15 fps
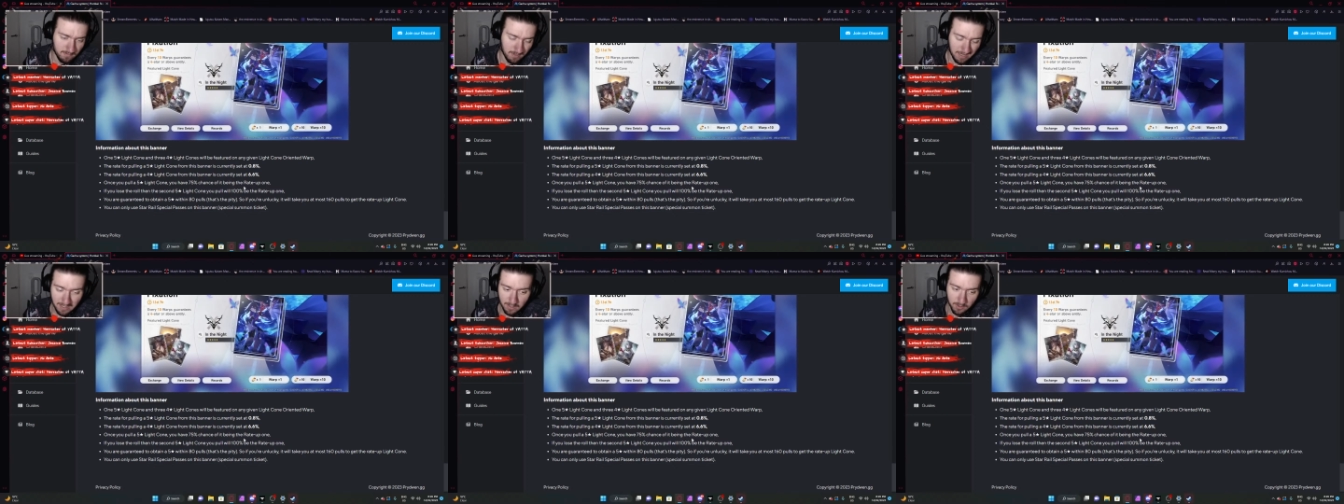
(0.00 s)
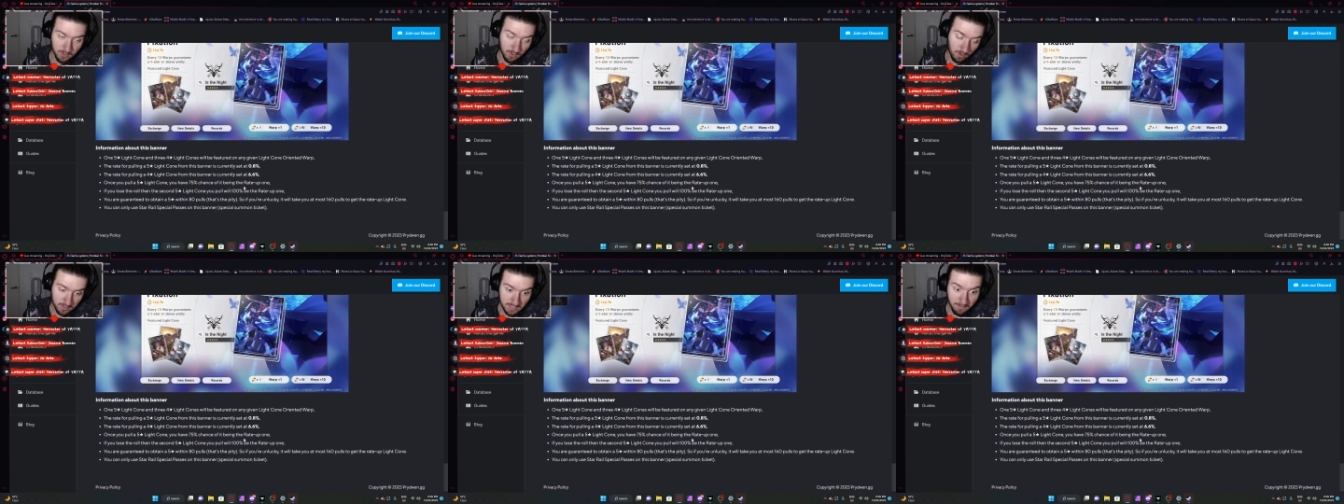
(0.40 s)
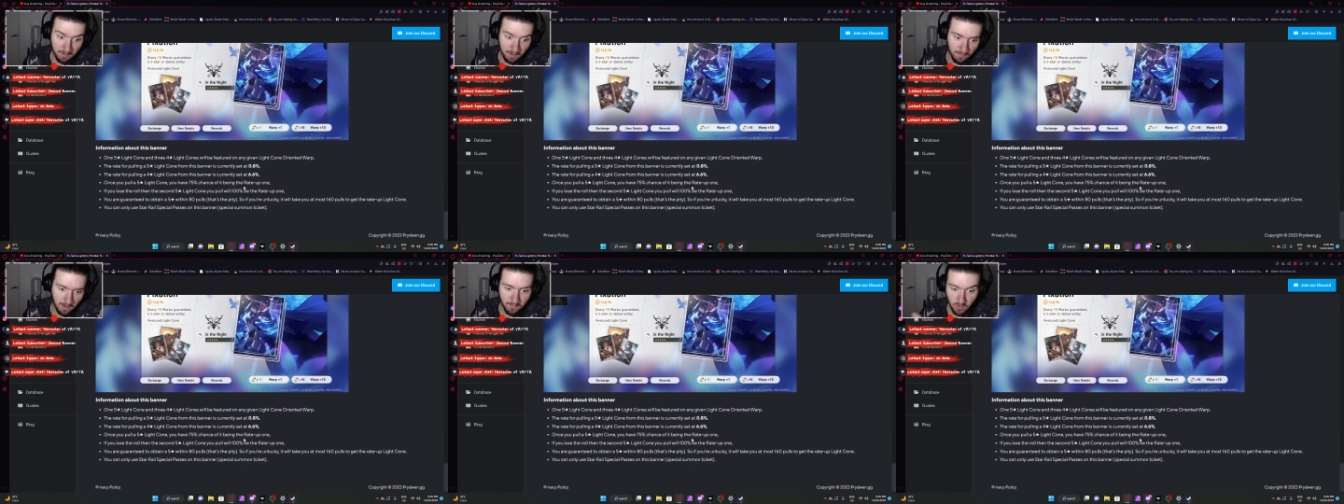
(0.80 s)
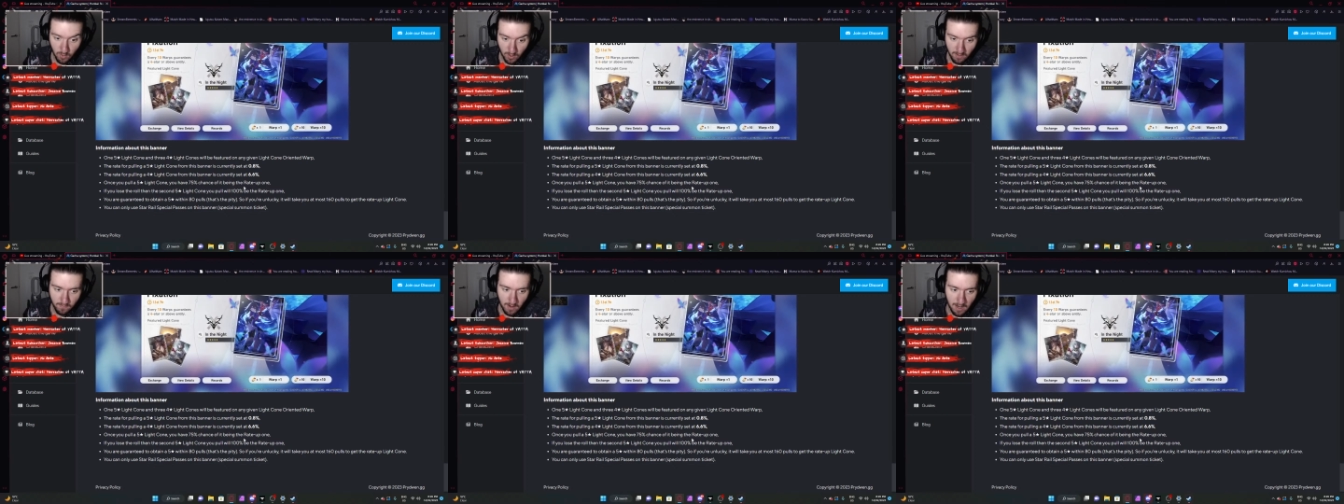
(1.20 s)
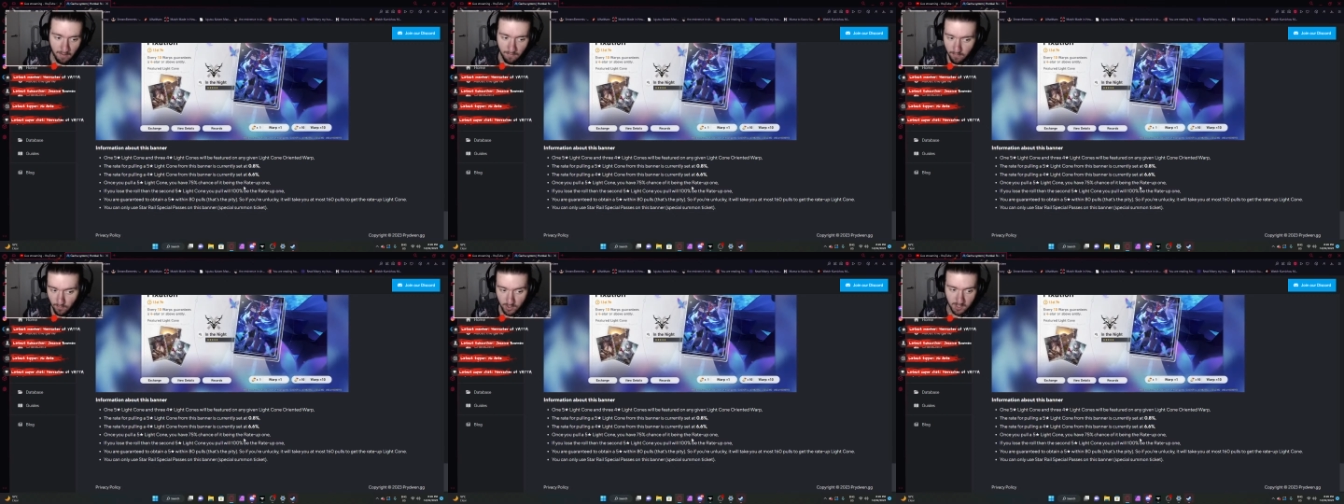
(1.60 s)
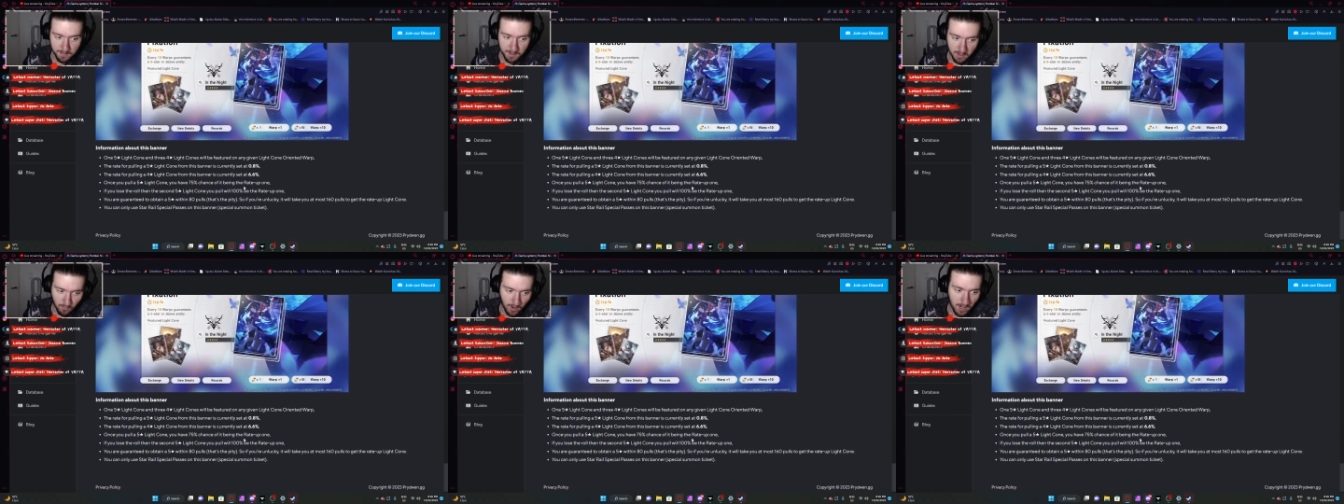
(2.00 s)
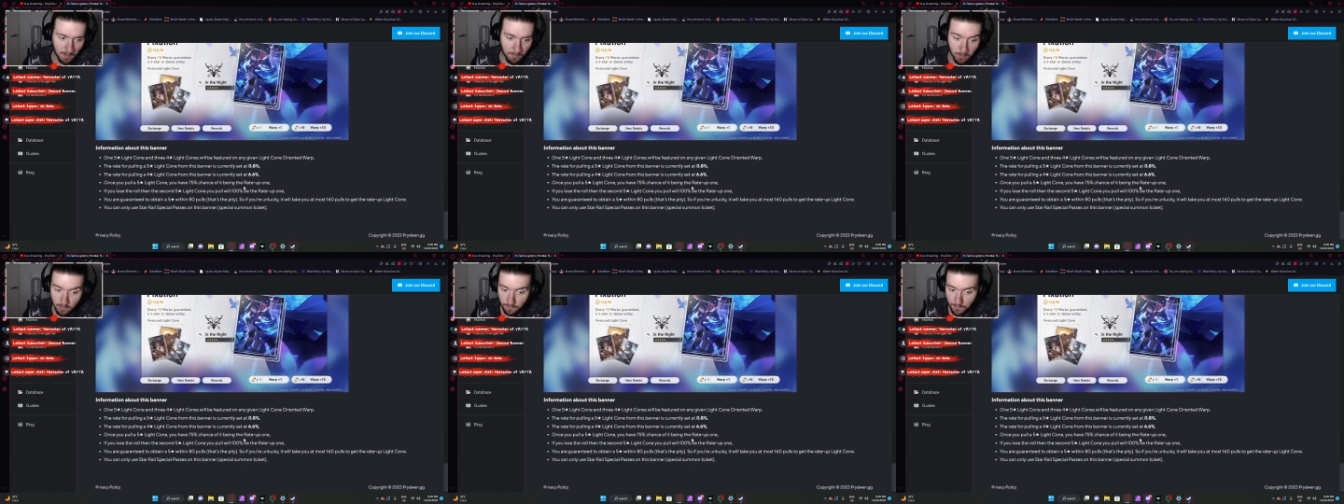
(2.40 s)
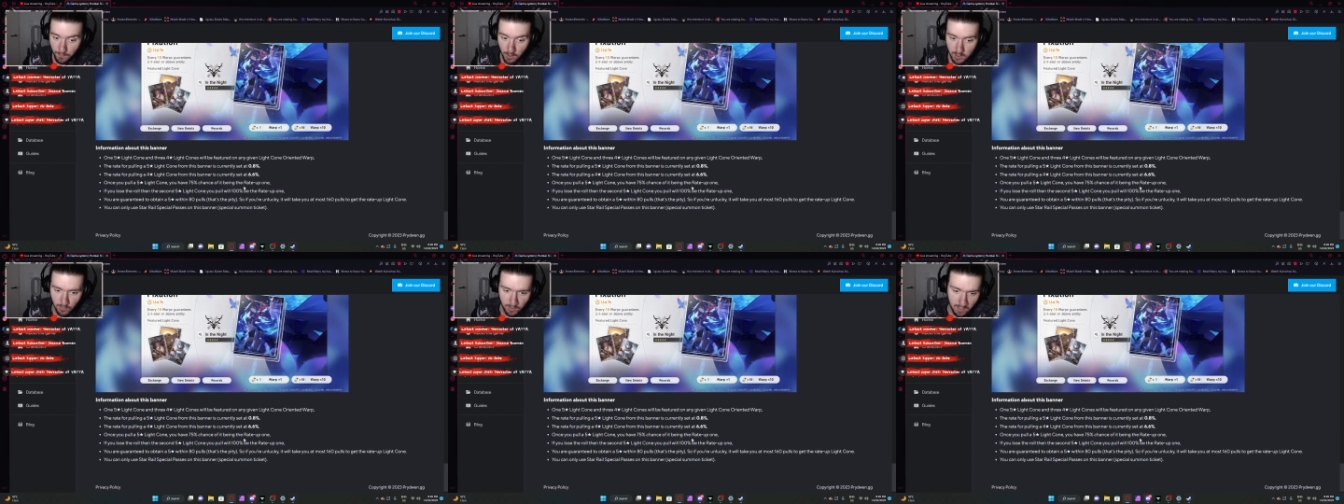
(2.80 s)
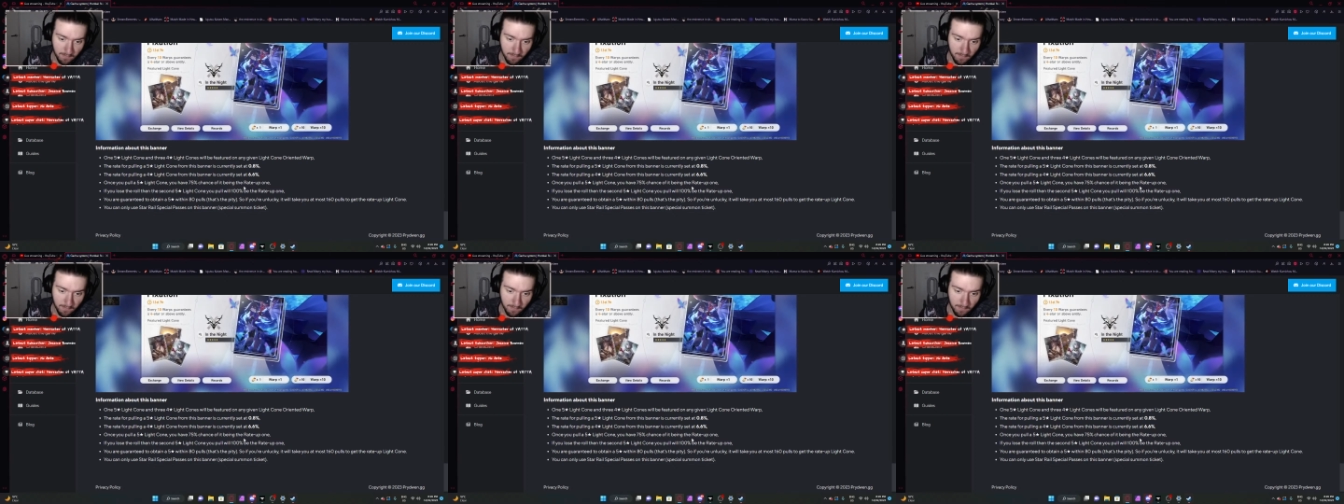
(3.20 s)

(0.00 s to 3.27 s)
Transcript: uh, uh, sorry, 75 25 for it to be the rate up on your first one.